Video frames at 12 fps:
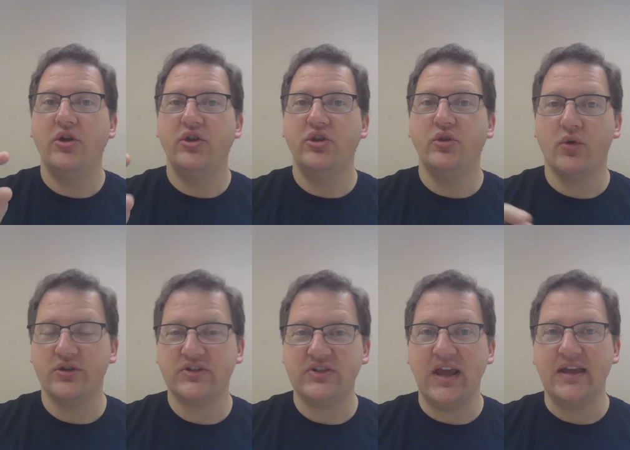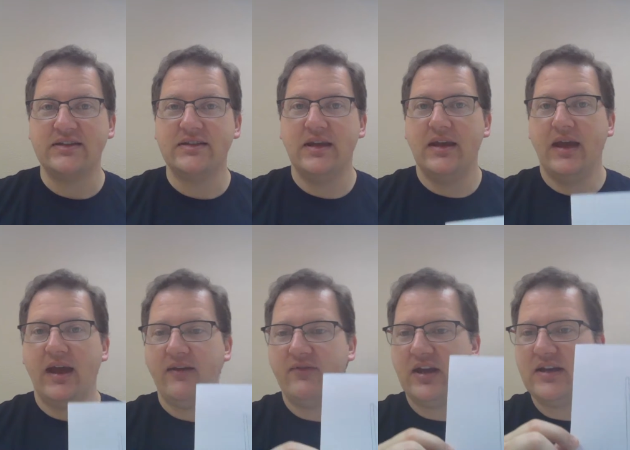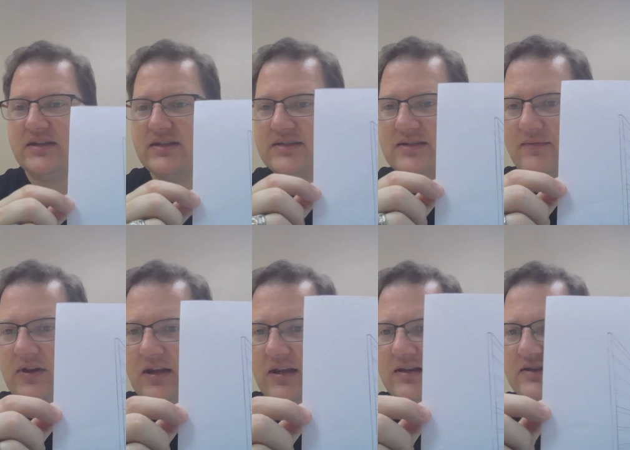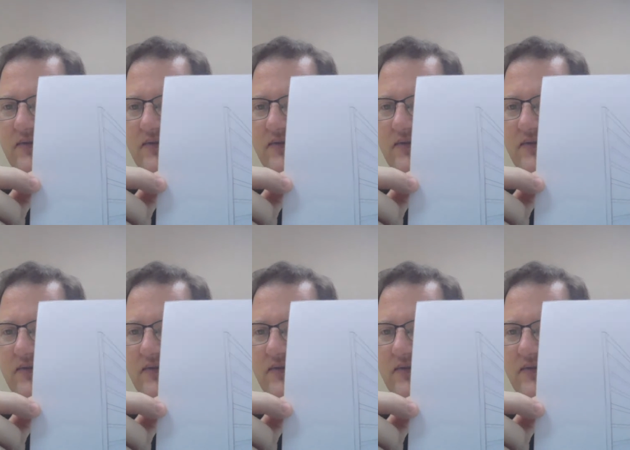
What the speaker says: your set. I've kind of done something, it's